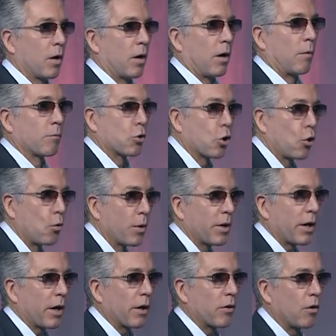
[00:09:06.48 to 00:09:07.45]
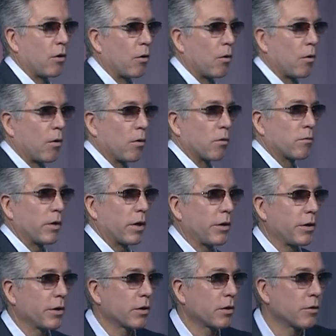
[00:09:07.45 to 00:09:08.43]
I'm going down the hall,
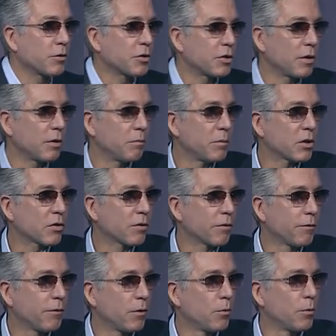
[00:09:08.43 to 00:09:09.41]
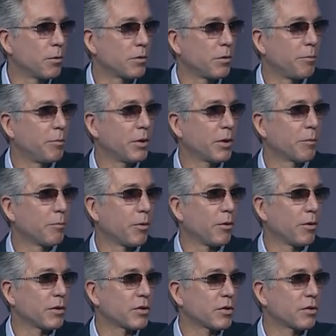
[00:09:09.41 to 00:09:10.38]
ready to go see Mr. Fullwood, the big
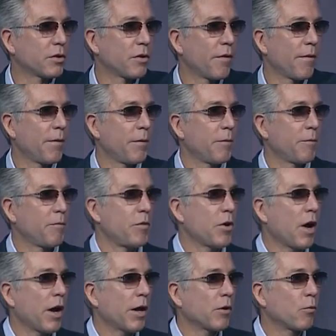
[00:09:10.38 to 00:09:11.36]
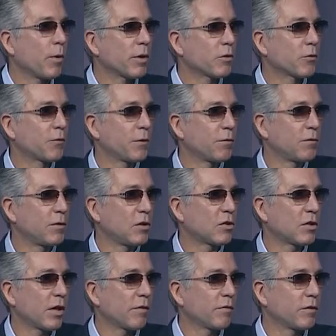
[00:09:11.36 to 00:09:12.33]
boss. 9 West
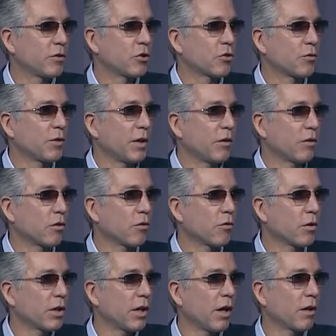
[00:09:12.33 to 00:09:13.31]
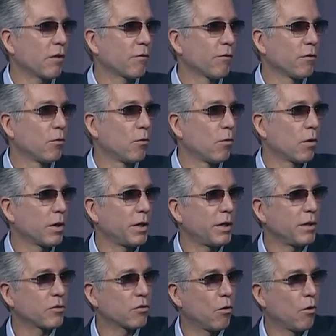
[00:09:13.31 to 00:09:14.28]
57th Street, 38th floor.
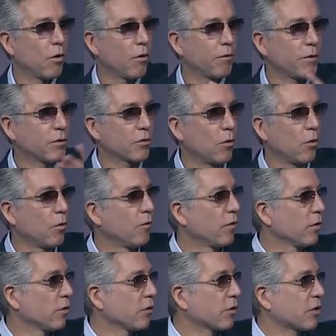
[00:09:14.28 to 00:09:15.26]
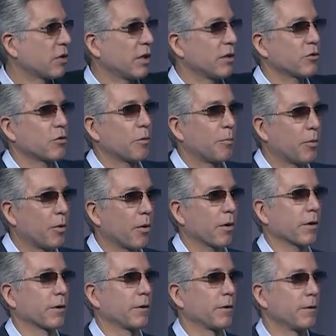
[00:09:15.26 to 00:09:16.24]
His office overlooks Central
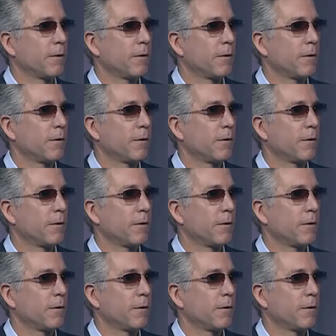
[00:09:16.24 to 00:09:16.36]
Park.